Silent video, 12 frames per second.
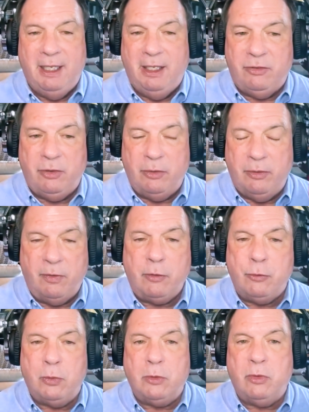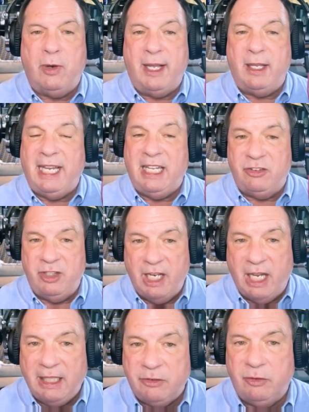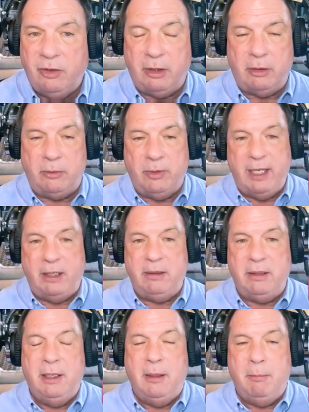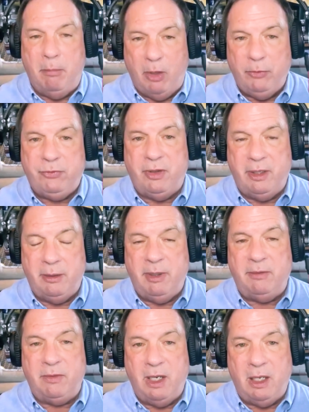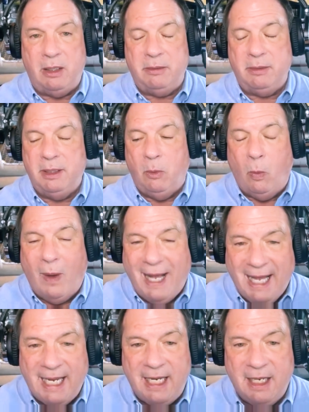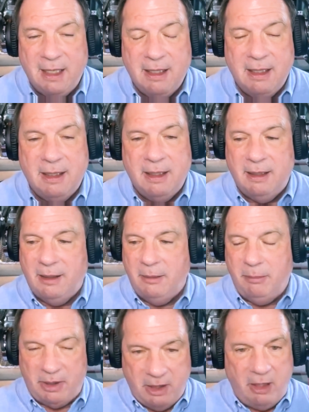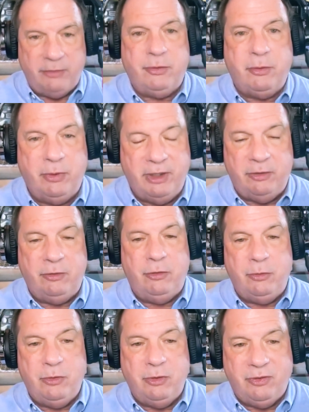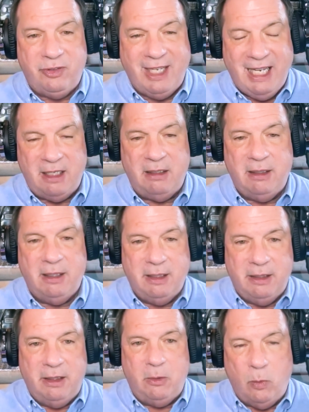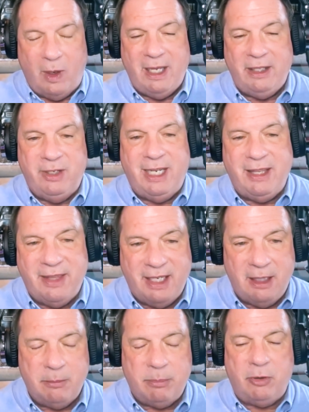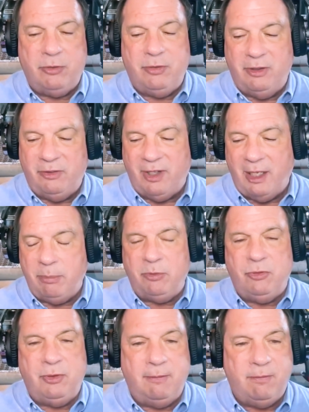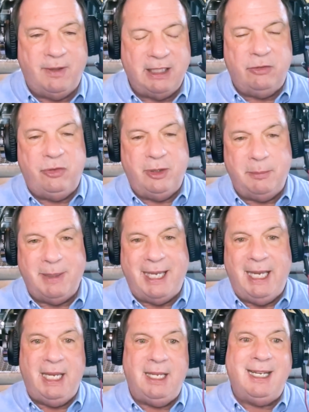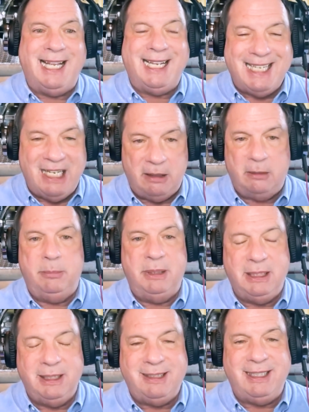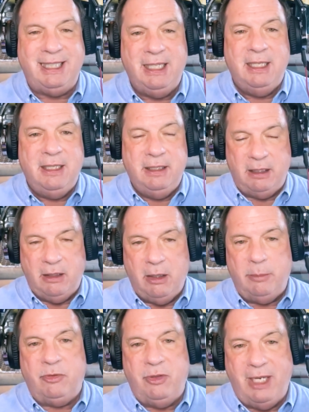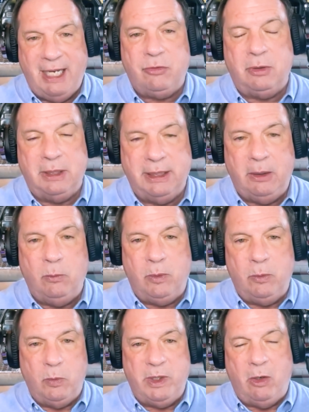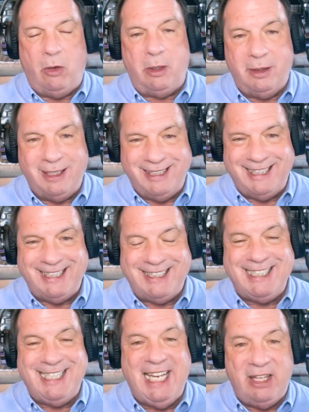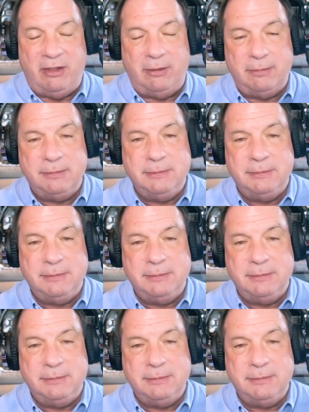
So the virtual crowd has not stuck around. Most of them have gone. Why? Because of the reasons you just said. There was not that in-person discipleship, fellowship, and accountability that comes naturally when we are together.